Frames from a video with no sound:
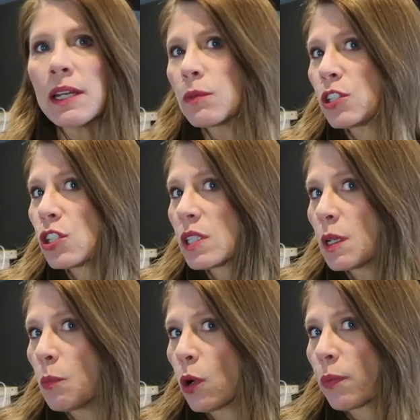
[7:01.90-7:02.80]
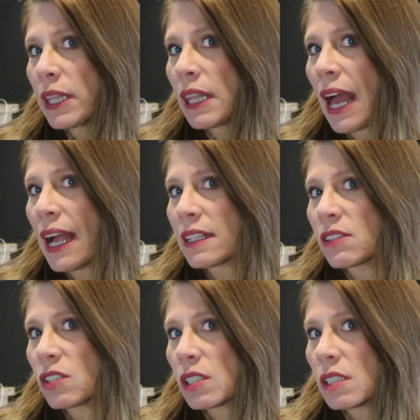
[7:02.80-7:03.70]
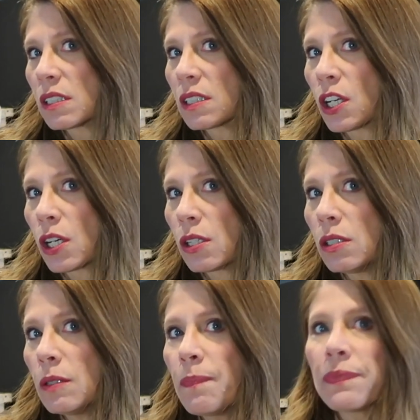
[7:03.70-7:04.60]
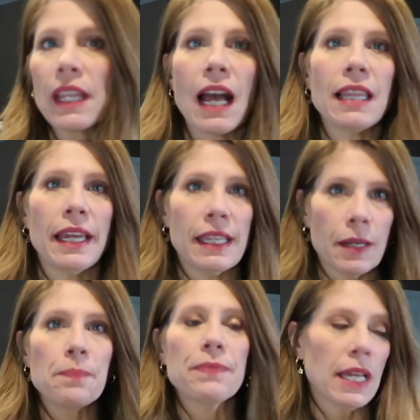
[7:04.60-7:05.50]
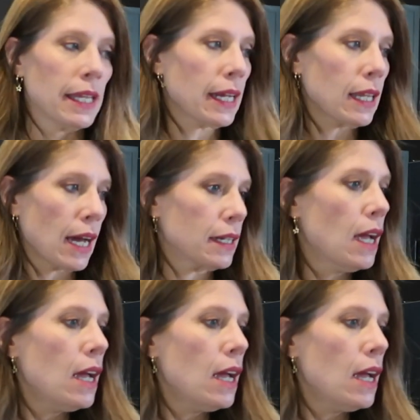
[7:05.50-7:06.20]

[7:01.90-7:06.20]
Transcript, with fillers: and it was just a more relaxed curl. I like it. I like it a lot.